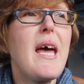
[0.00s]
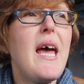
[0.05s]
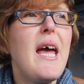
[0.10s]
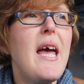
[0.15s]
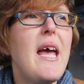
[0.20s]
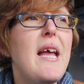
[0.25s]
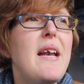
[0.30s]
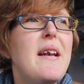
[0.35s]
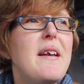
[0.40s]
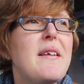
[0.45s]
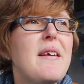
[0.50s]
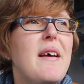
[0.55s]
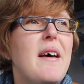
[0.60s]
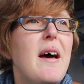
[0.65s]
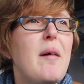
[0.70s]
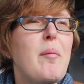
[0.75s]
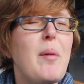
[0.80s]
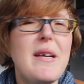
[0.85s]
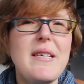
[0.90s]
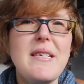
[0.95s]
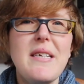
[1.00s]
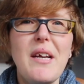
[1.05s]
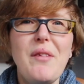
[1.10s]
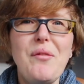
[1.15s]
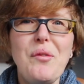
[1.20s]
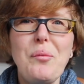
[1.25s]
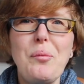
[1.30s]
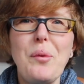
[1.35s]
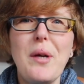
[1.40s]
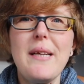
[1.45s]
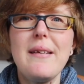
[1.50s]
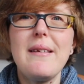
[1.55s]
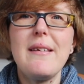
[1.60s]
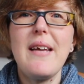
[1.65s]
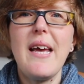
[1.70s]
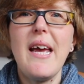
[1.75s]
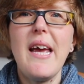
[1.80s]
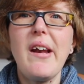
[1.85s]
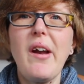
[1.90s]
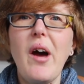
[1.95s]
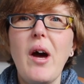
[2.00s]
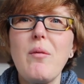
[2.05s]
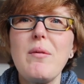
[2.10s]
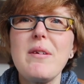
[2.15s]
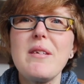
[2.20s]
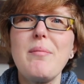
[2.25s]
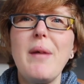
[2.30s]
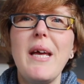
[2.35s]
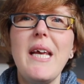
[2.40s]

and by Stephen West, and I was